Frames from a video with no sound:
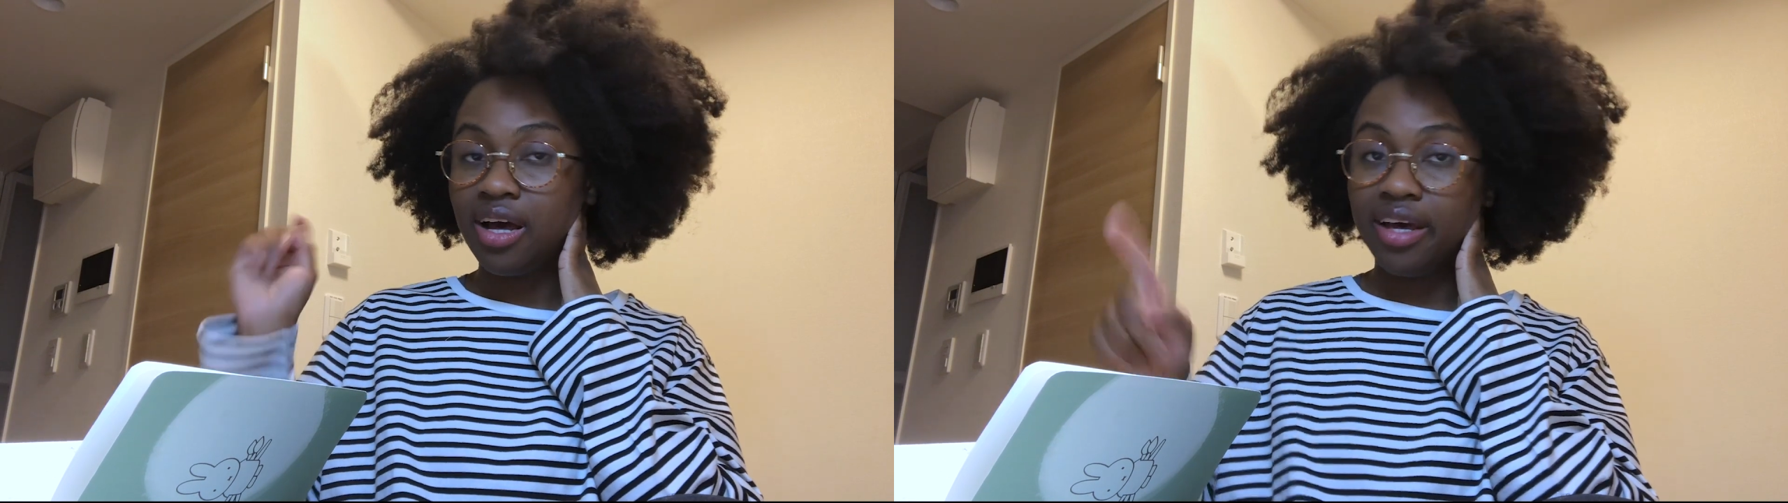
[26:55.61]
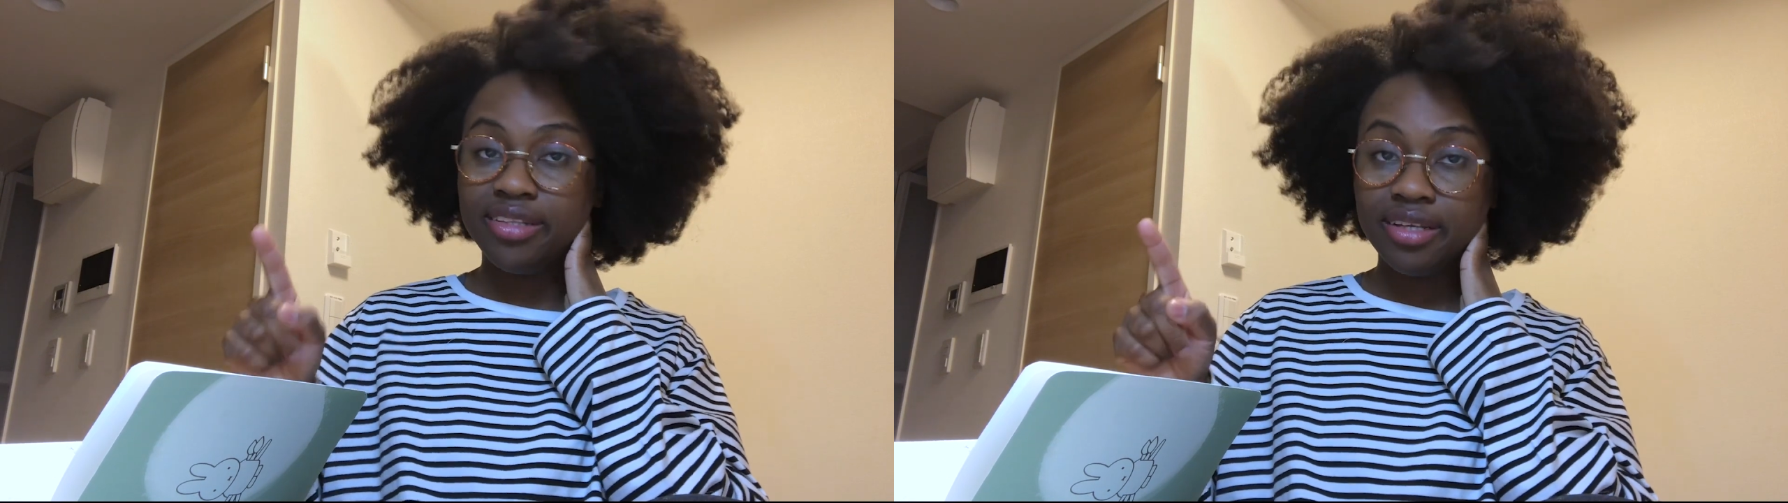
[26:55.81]

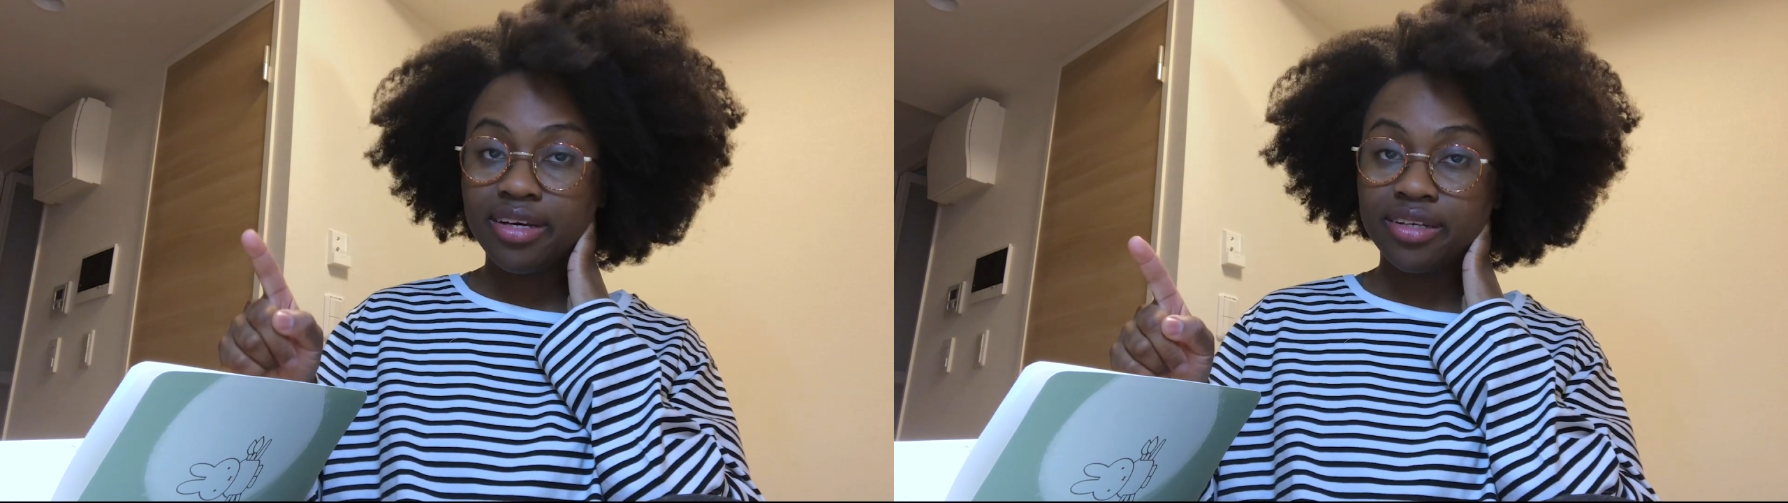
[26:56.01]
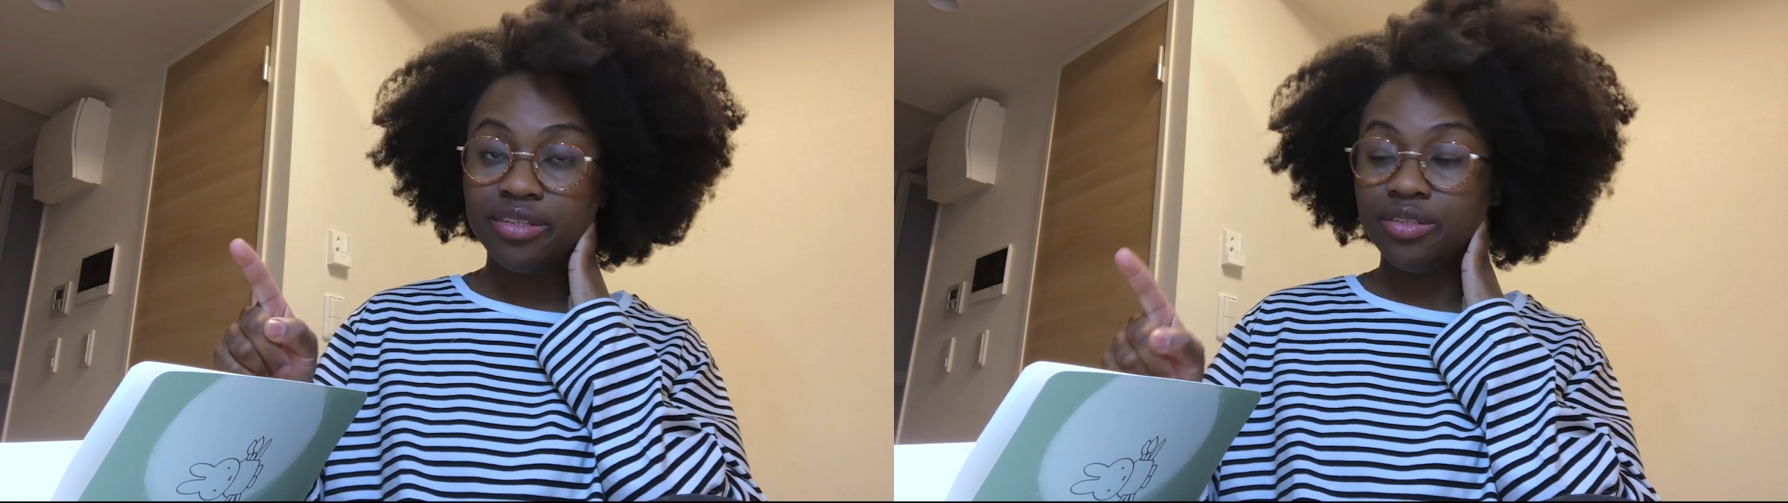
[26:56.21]
I think
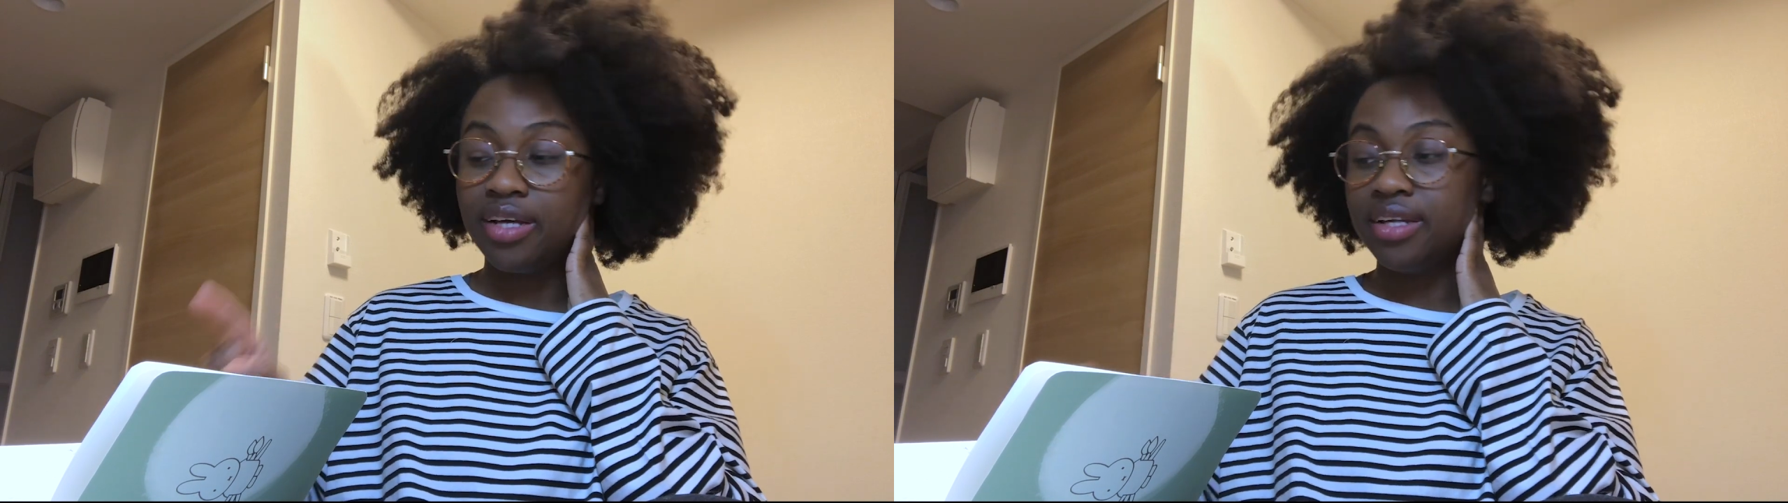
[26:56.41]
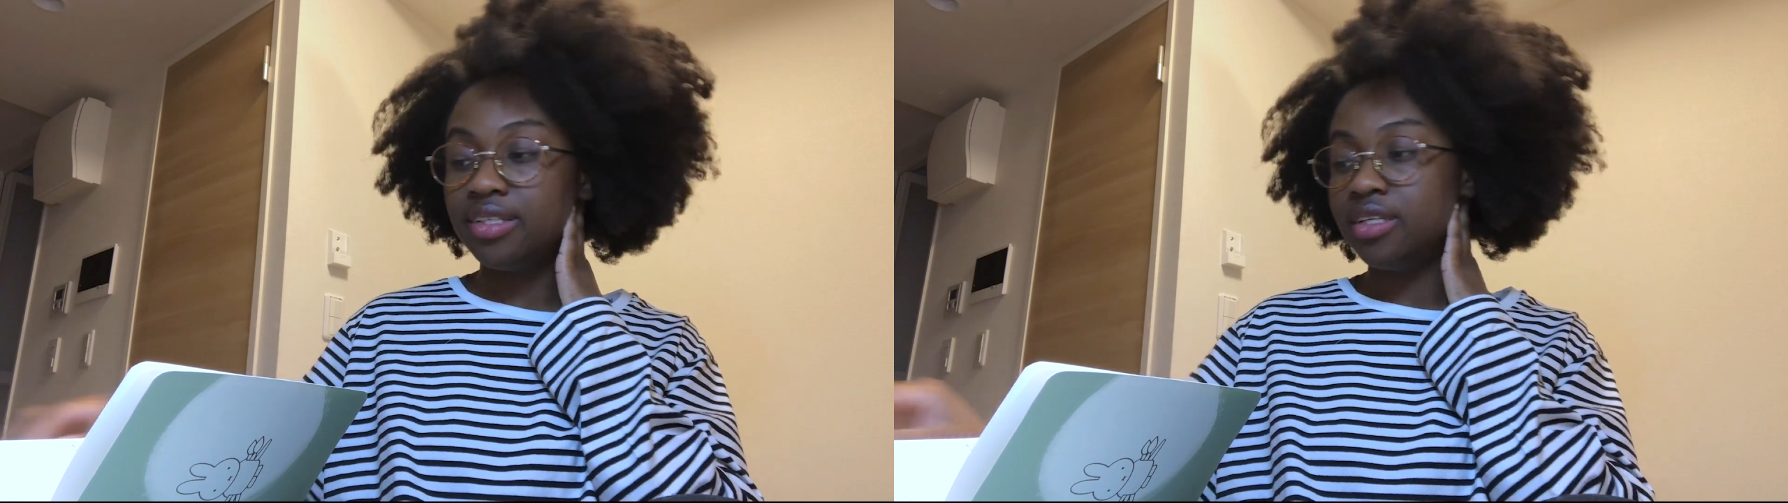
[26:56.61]
I can do
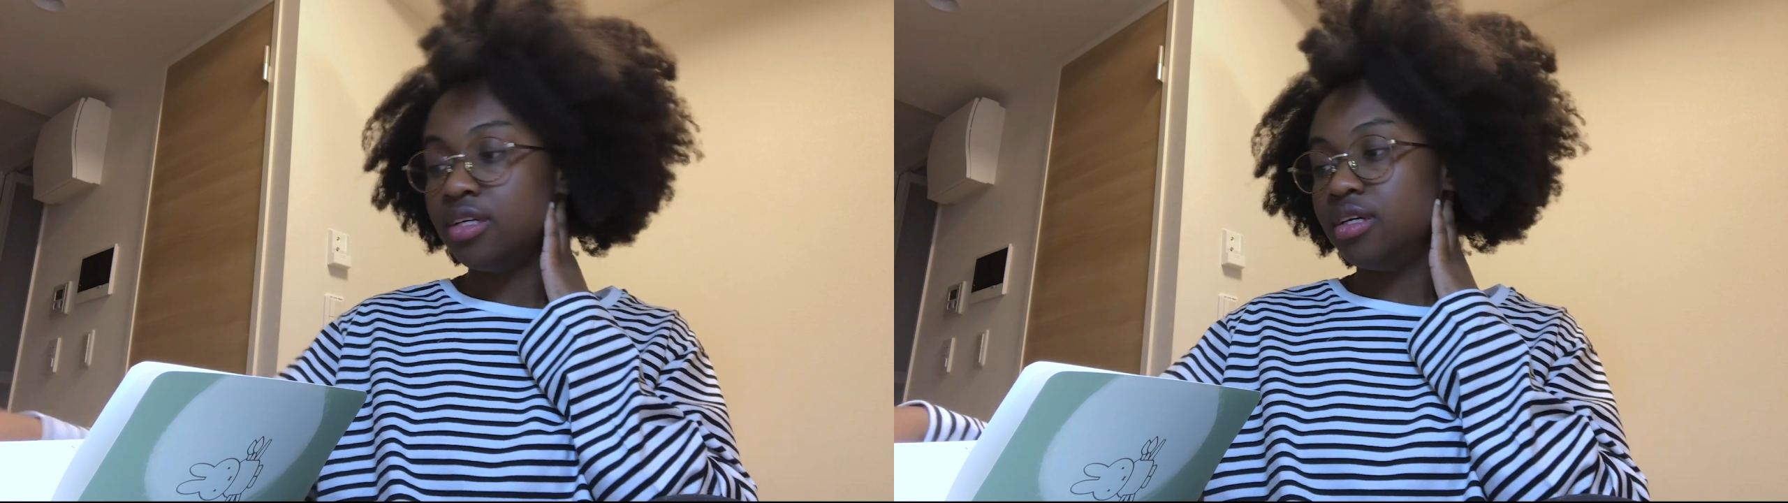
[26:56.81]
that